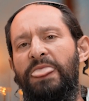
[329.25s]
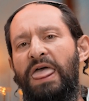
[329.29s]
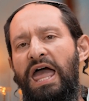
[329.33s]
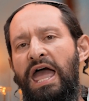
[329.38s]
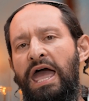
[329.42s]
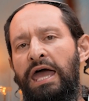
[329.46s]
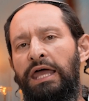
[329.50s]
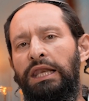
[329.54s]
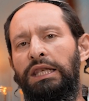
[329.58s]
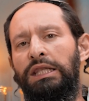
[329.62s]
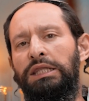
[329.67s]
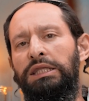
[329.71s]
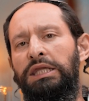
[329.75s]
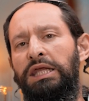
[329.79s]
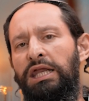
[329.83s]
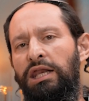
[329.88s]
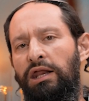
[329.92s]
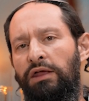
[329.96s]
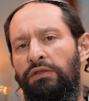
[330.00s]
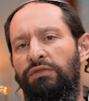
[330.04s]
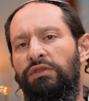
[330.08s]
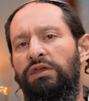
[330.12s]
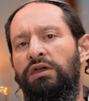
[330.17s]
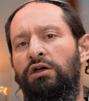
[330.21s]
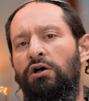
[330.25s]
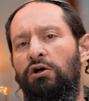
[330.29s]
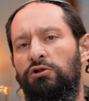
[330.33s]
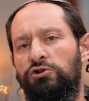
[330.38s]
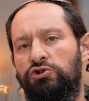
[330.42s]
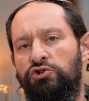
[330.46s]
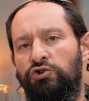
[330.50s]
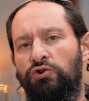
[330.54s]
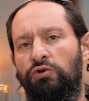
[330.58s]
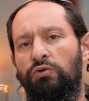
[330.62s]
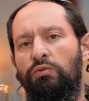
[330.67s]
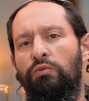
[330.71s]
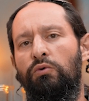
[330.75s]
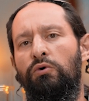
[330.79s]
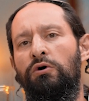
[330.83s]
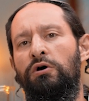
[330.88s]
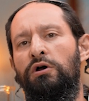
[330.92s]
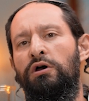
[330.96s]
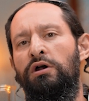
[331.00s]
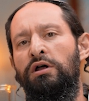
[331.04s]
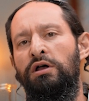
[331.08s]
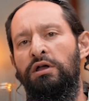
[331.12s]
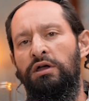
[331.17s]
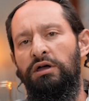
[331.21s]
and leading the cultural
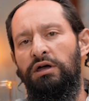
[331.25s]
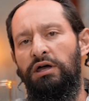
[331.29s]
war